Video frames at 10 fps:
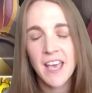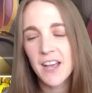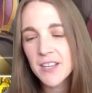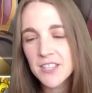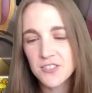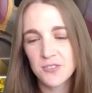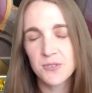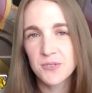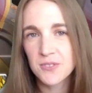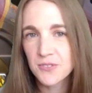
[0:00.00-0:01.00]
I
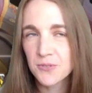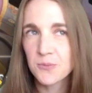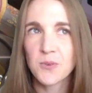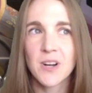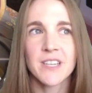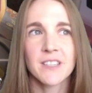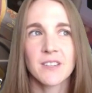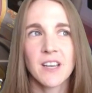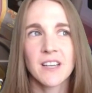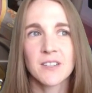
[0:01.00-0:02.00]
choose what
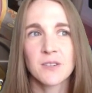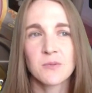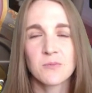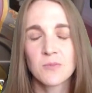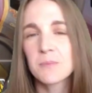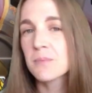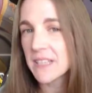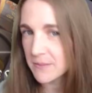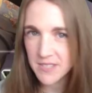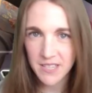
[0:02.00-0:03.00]

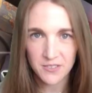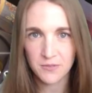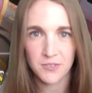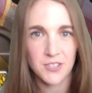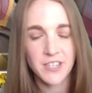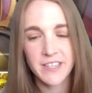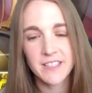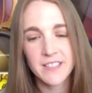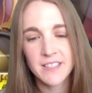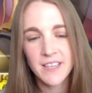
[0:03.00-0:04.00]
placements I use for
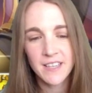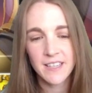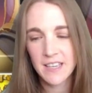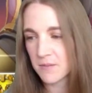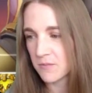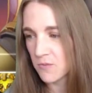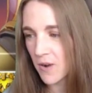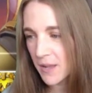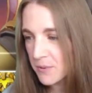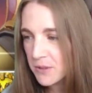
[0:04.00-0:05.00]
turrets, why
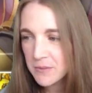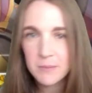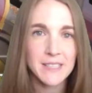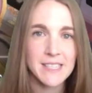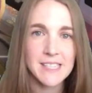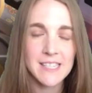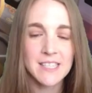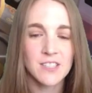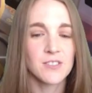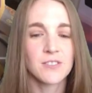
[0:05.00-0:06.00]
I put them in the places I
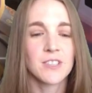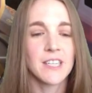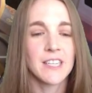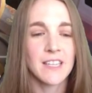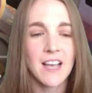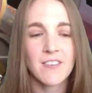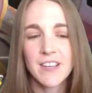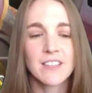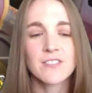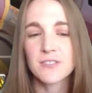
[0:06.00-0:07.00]
do, and how I
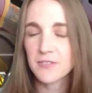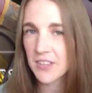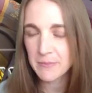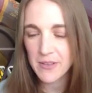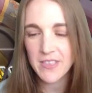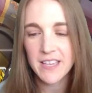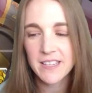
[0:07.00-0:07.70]
can sort of think about that.